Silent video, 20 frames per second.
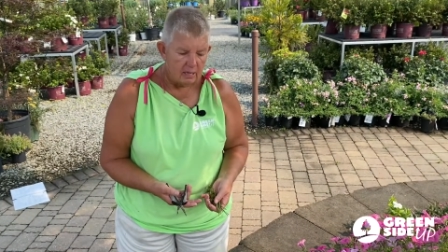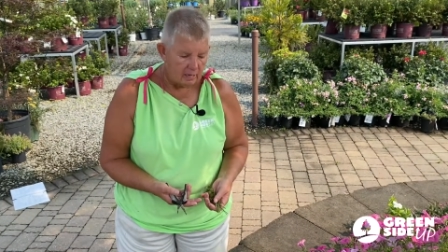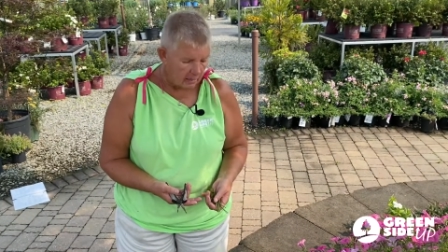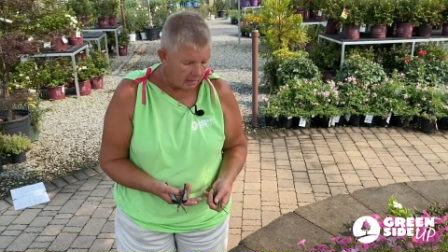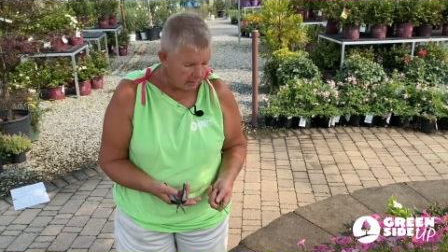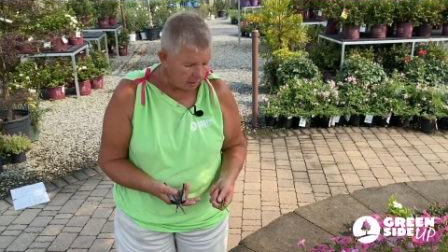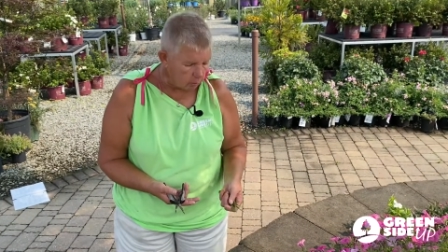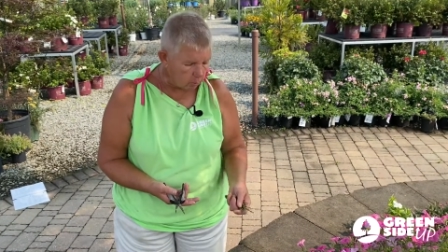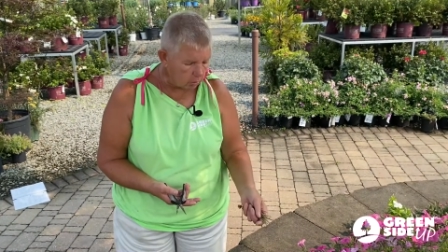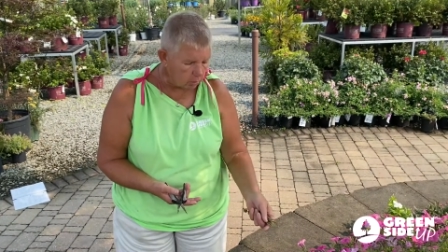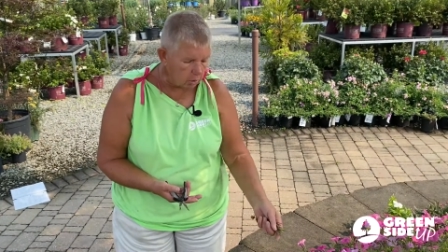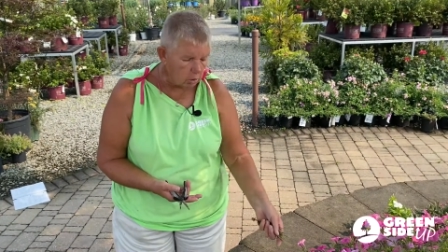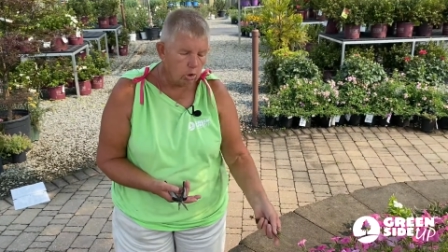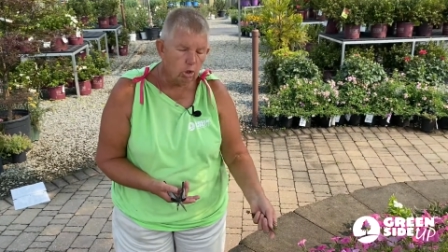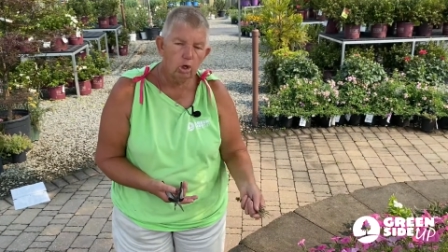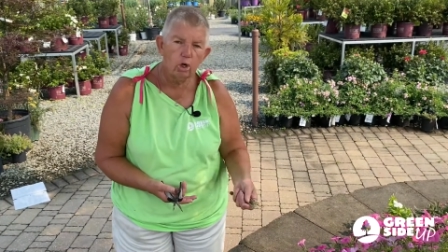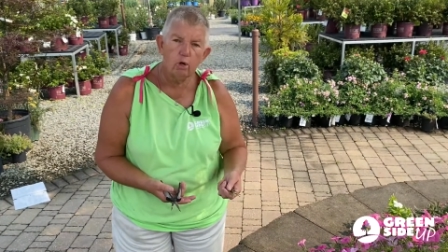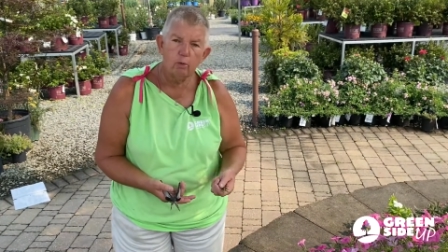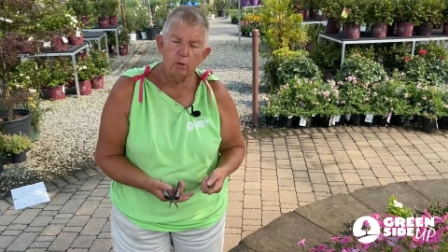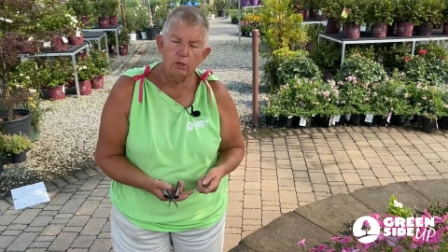and it will
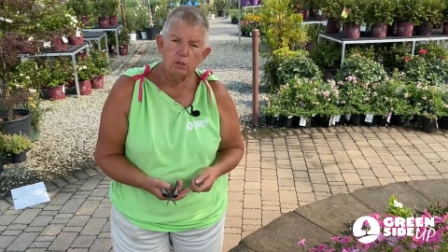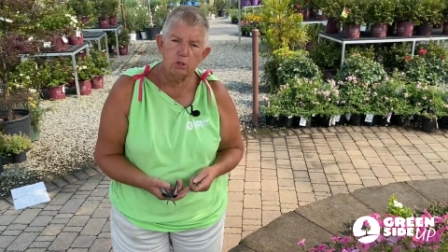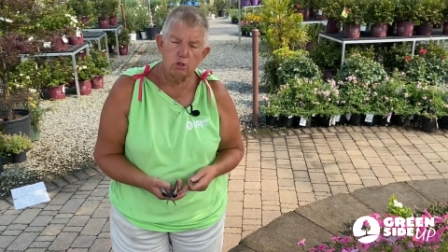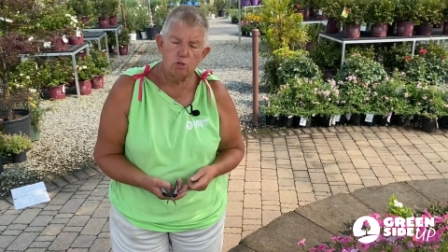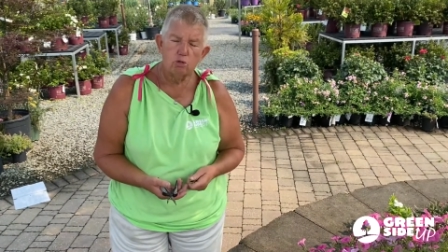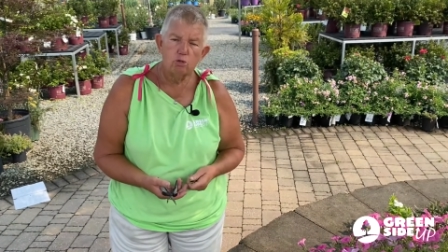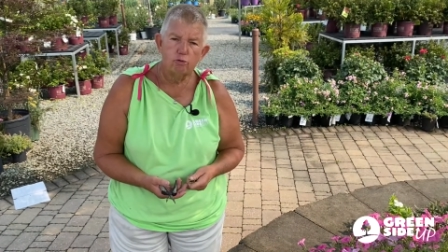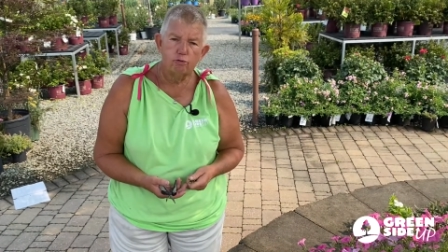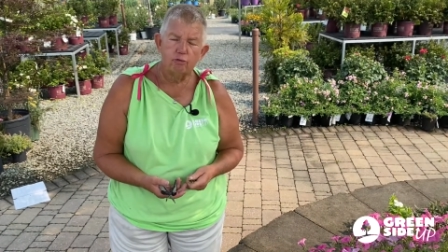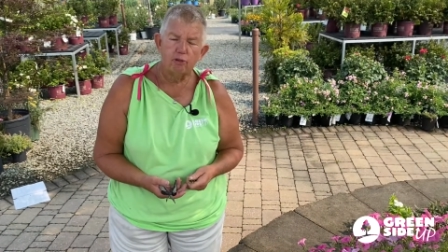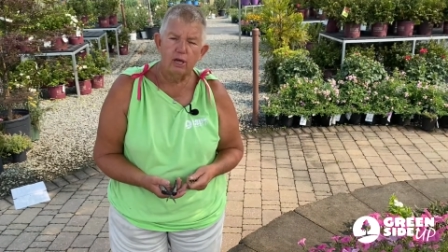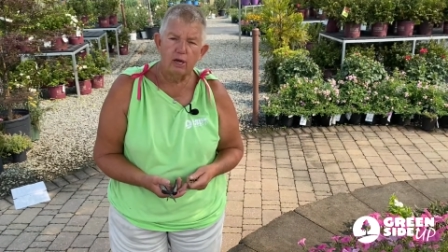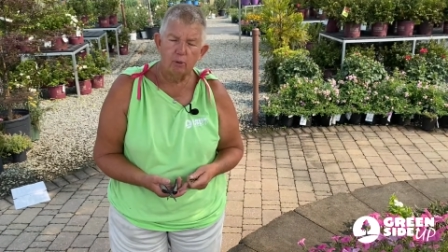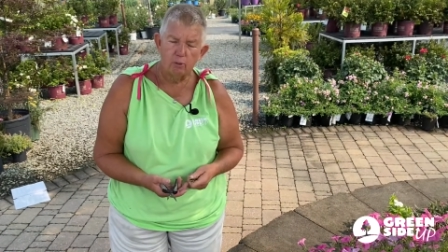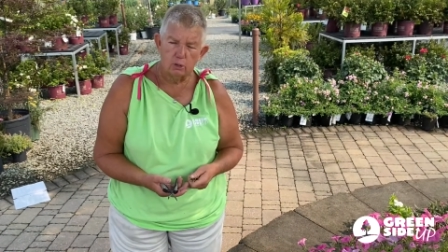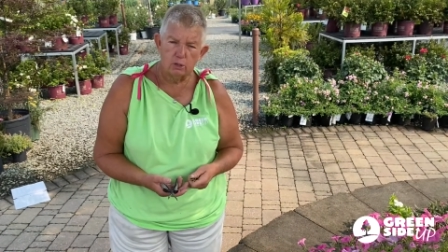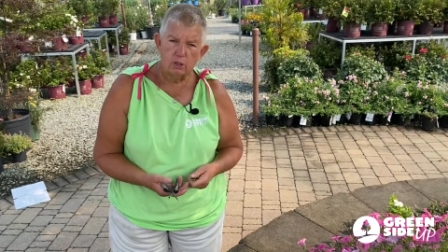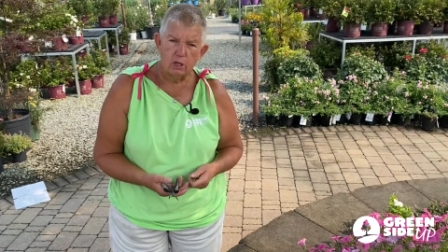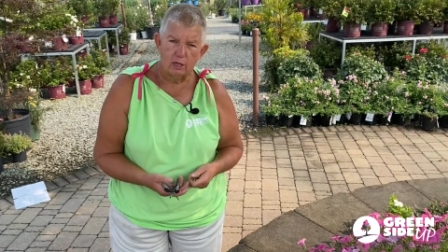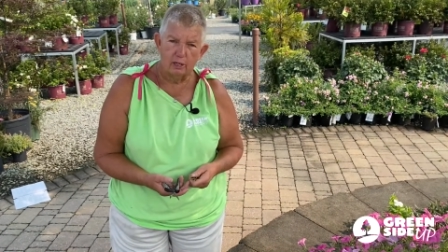encourage new
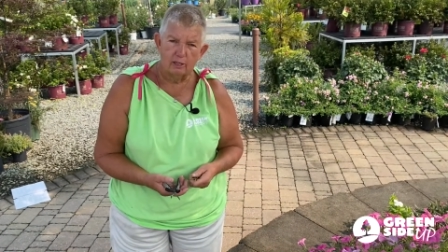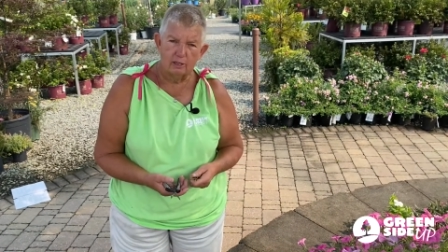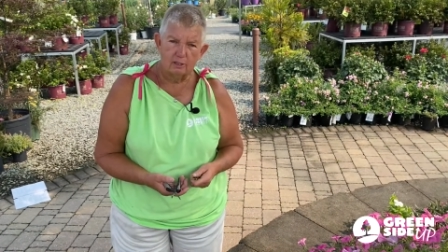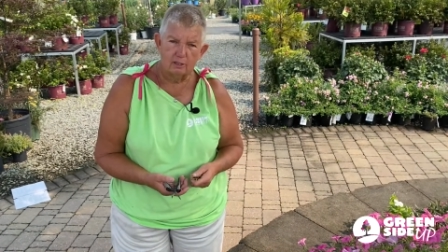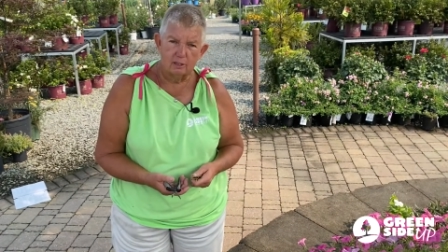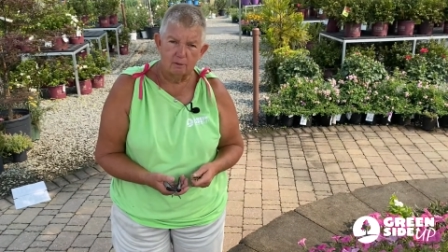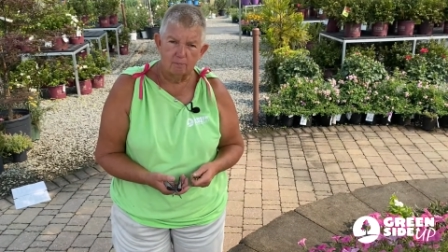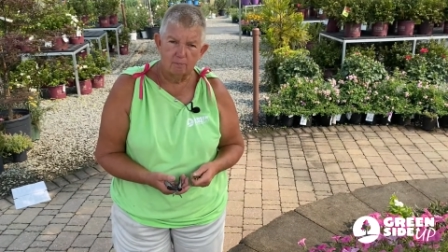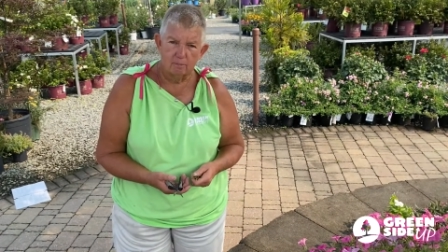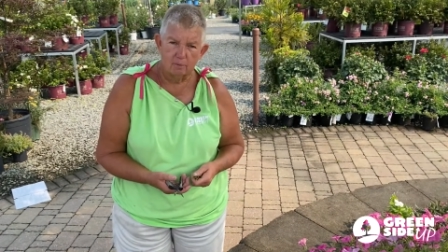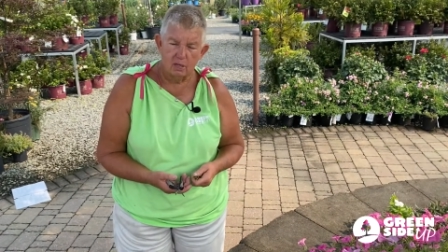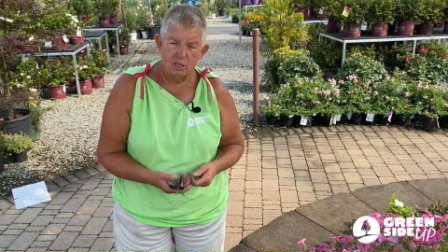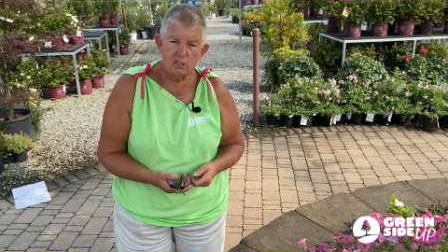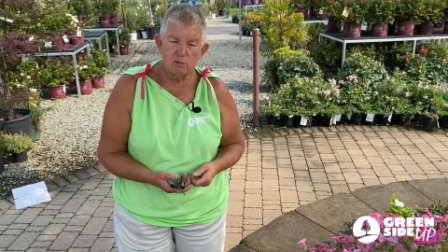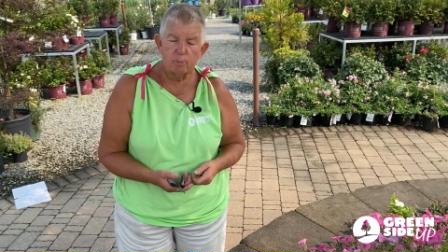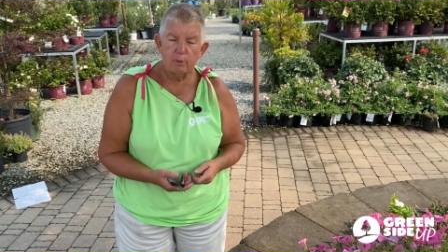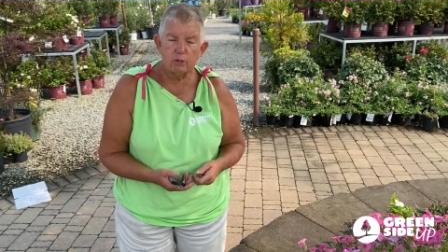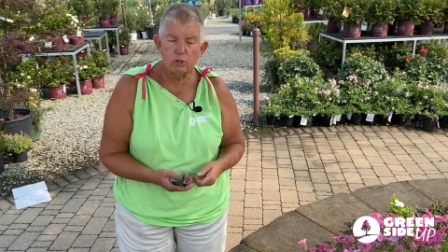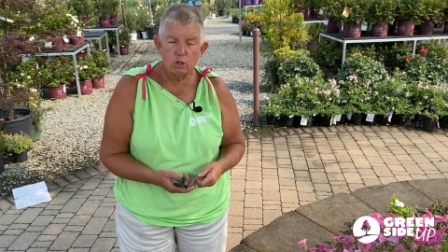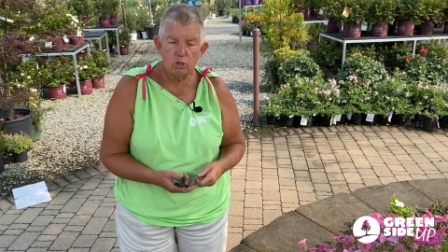flowers on it,
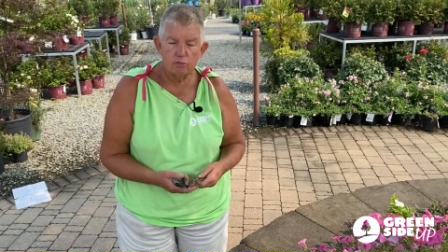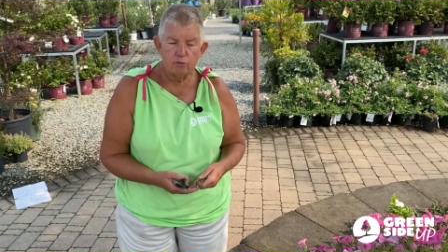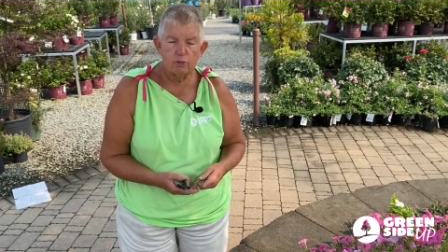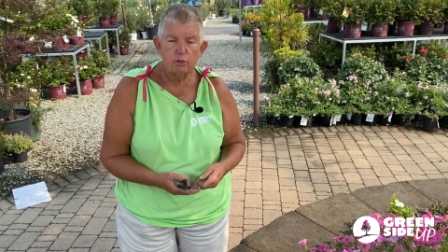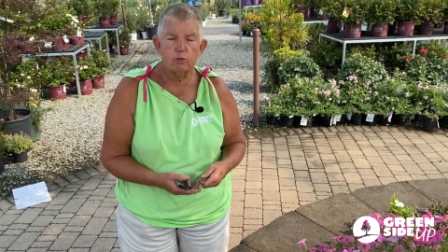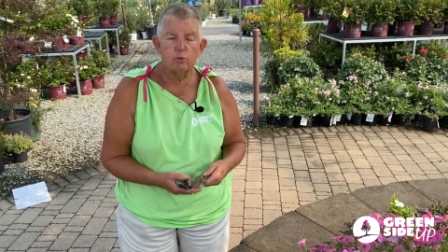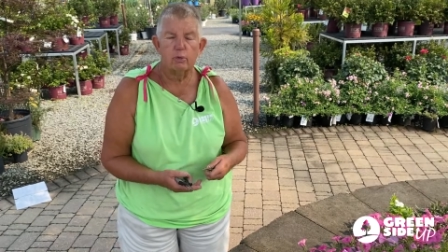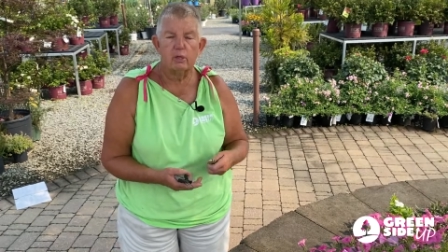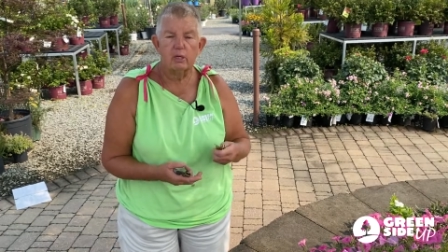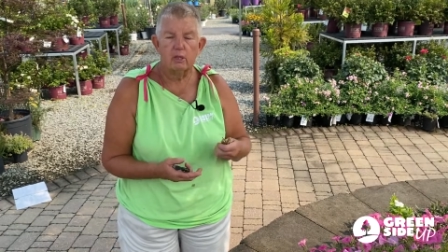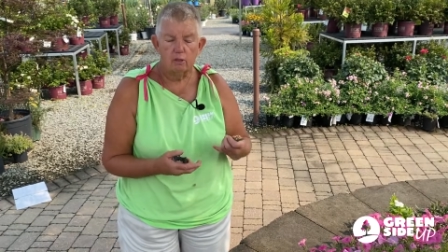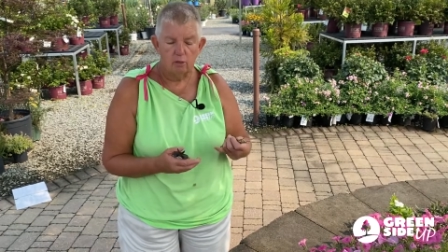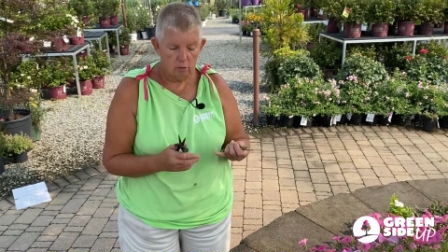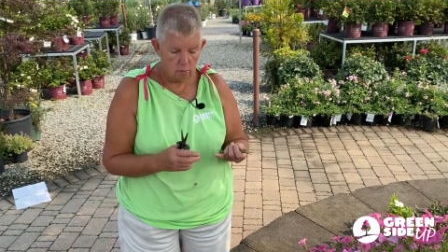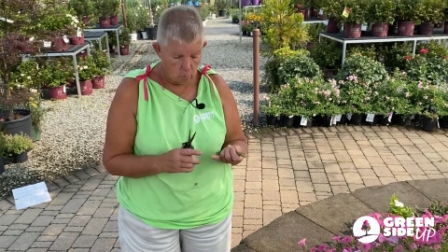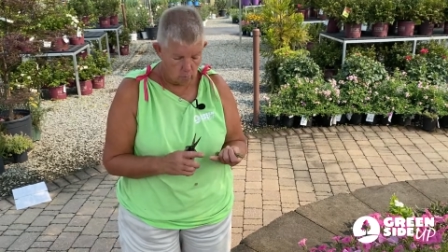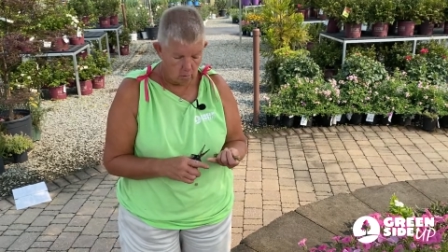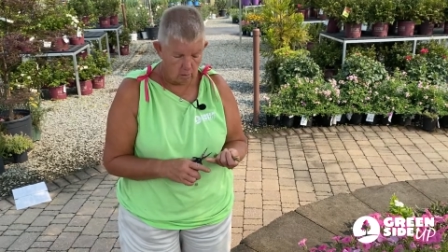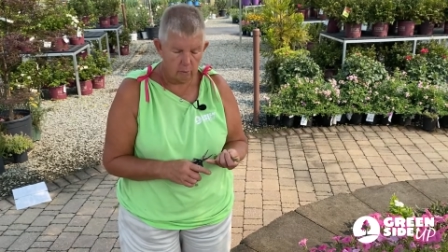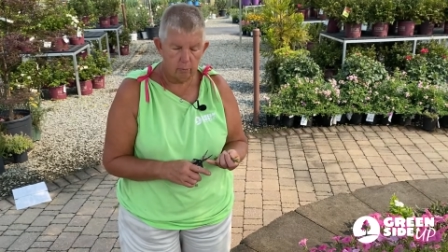especially if you're doing
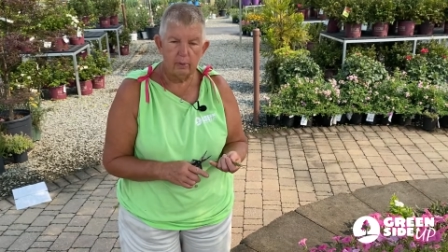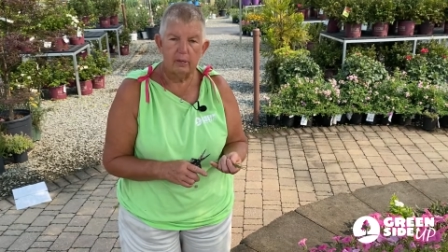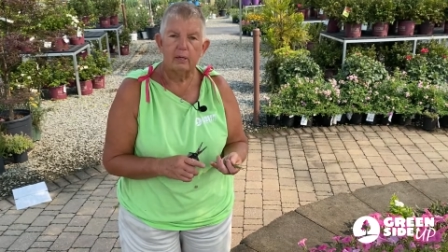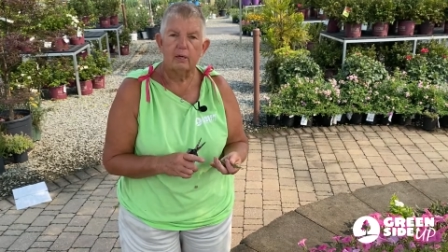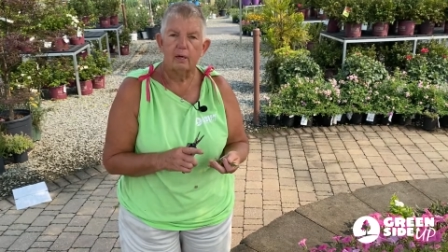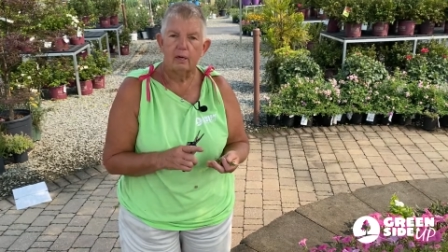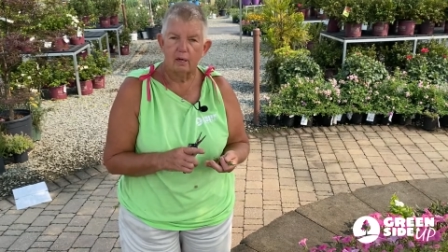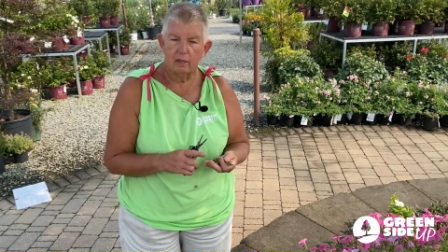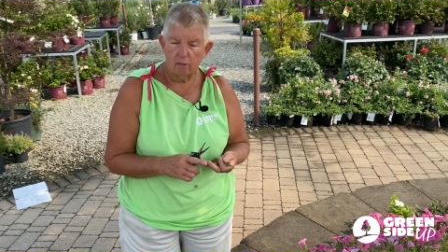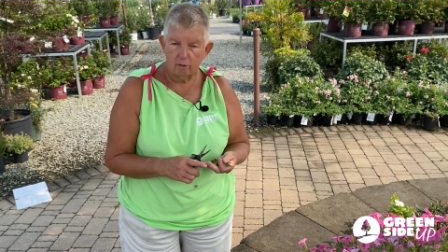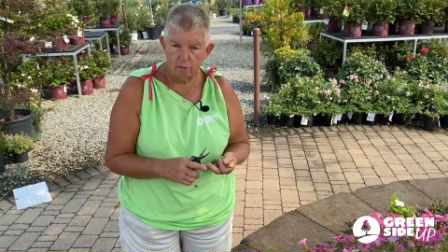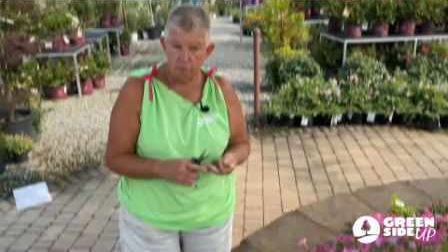the watering and the